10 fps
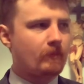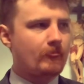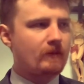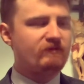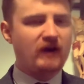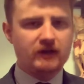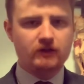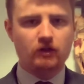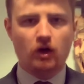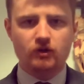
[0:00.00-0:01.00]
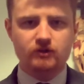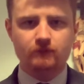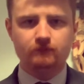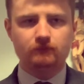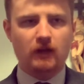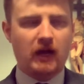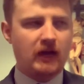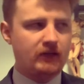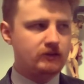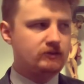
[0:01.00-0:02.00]
finding God
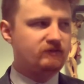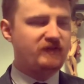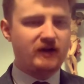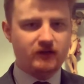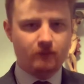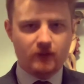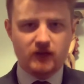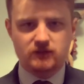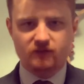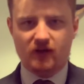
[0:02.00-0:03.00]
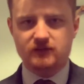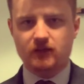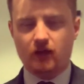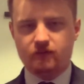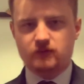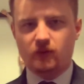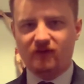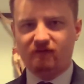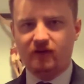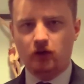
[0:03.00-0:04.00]
and finding peace with ourselves and with
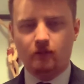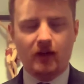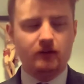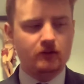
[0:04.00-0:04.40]
our fellow man.